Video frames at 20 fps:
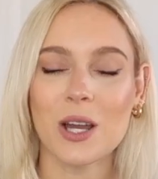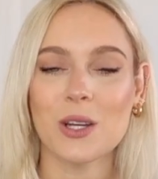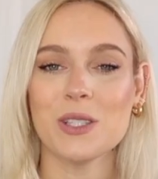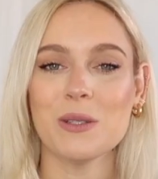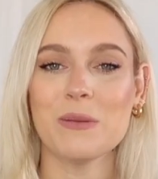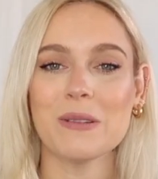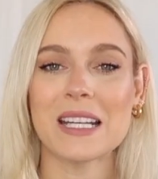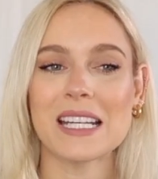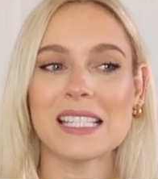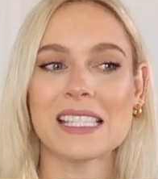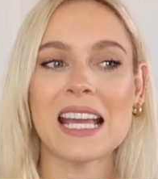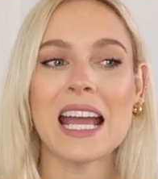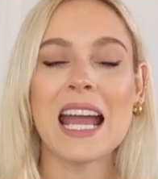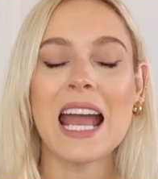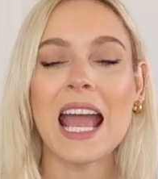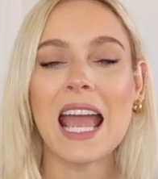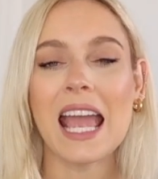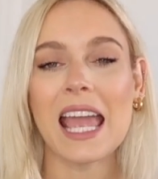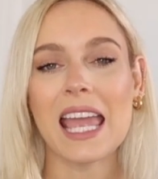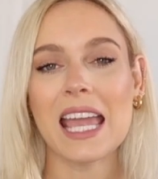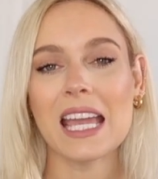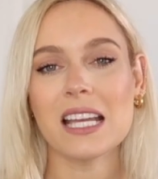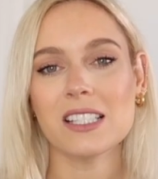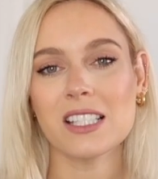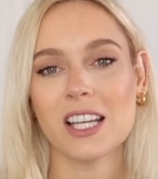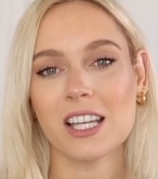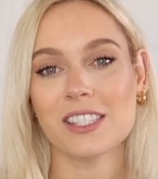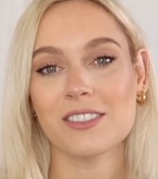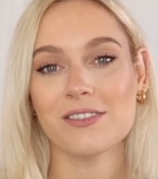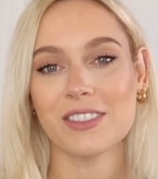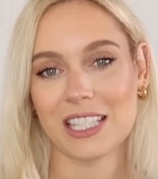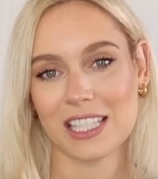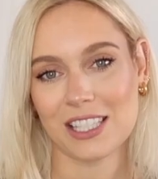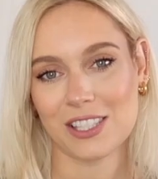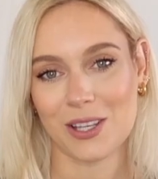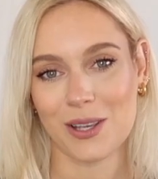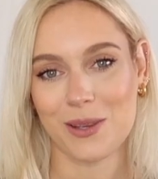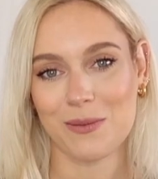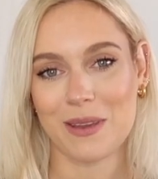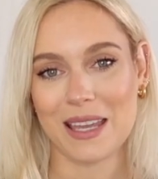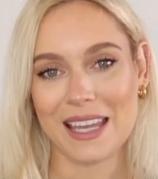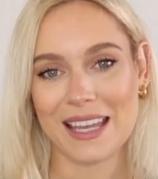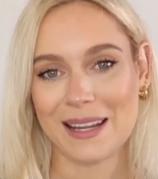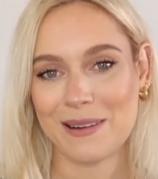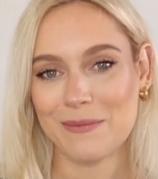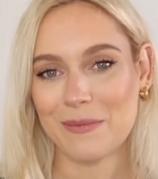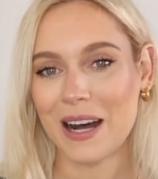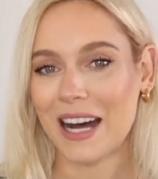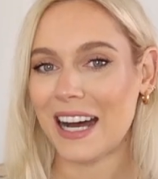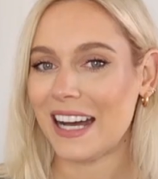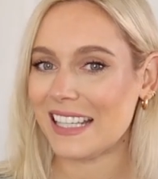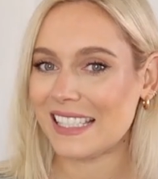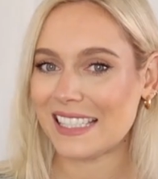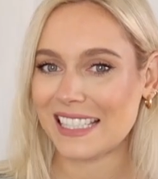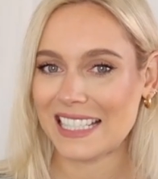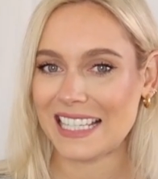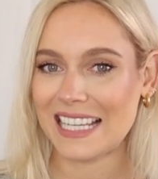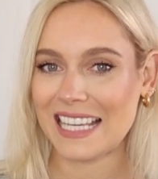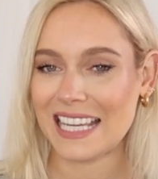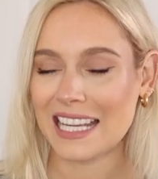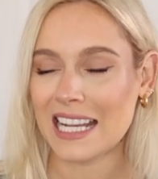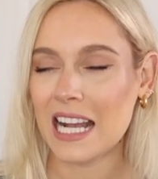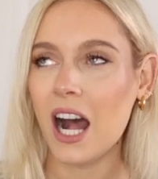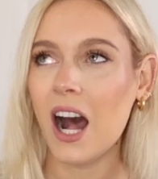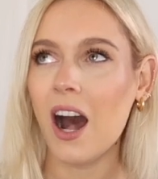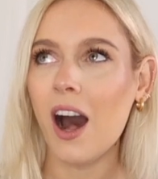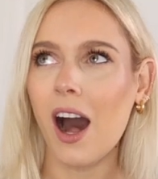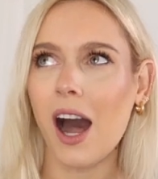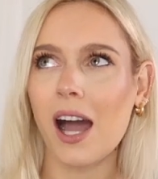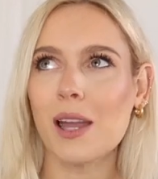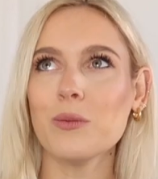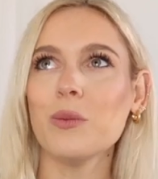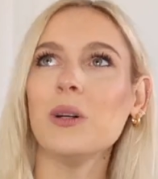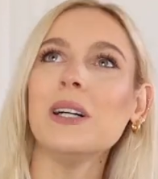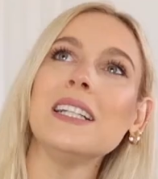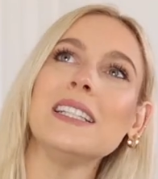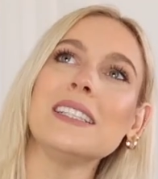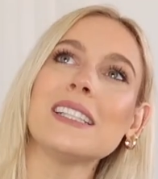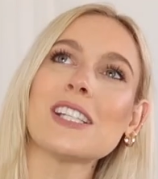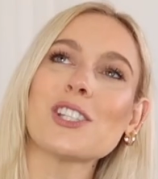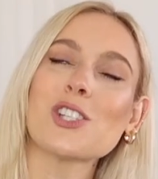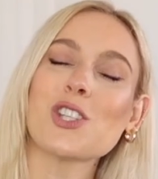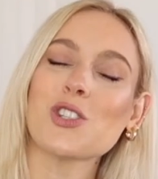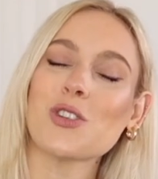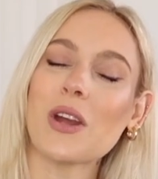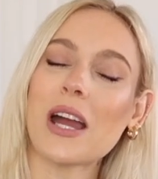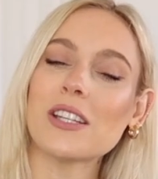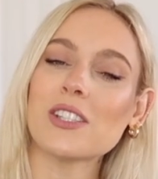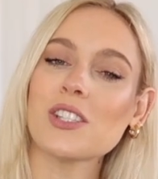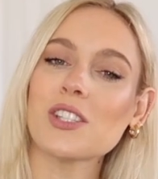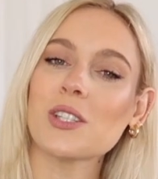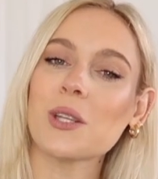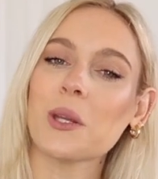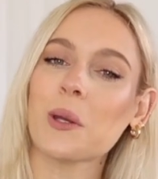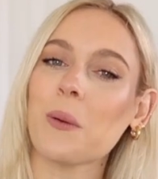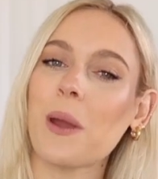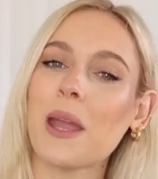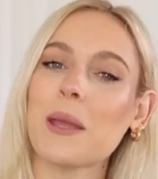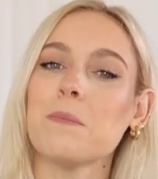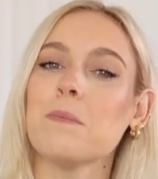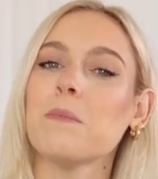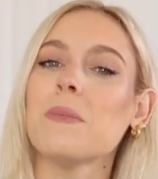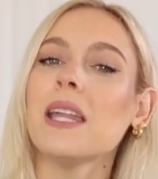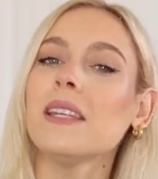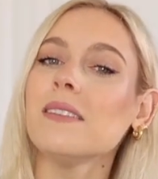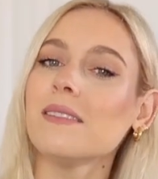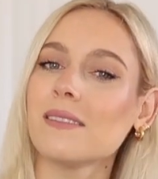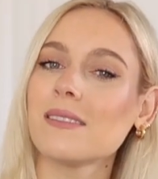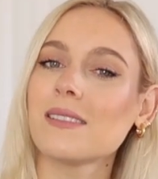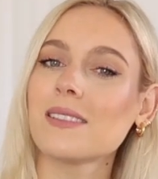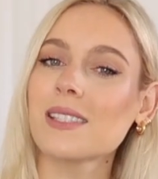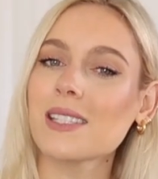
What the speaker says: only because it doesn't really suit me personally. I will stretch to a mint